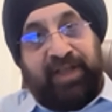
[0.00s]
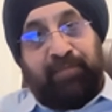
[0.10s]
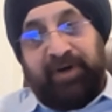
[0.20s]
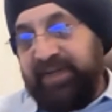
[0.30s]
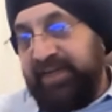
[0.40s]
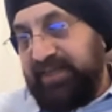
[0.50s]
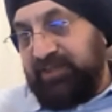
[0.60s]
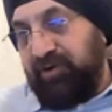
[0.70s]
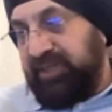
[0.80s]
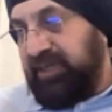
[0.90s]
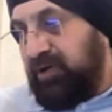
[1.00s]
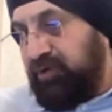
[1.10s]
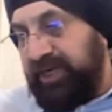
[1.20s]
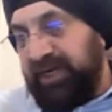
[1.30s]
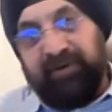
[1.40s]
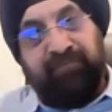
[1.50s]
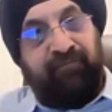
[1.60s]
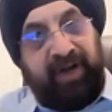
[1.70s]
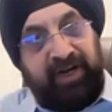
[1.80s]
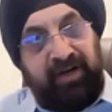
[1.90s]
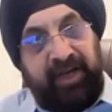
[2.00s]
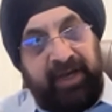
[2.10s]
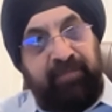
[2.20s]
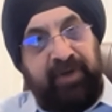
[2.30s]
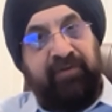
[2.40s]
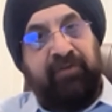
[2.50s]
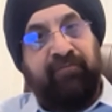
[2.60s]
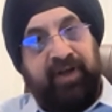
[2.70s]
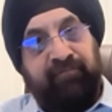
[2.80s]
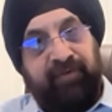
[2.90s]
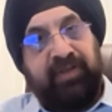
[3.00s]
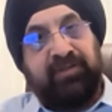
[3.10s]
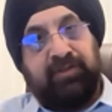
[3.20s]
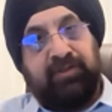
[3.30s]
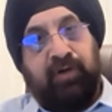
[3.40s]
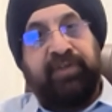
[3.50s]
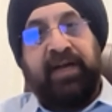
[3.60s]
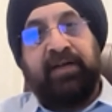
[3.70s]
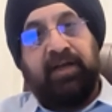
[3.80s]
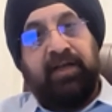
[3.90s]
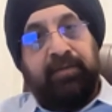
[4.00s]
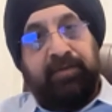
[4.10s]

But he has not included even one hymn, even one verse of that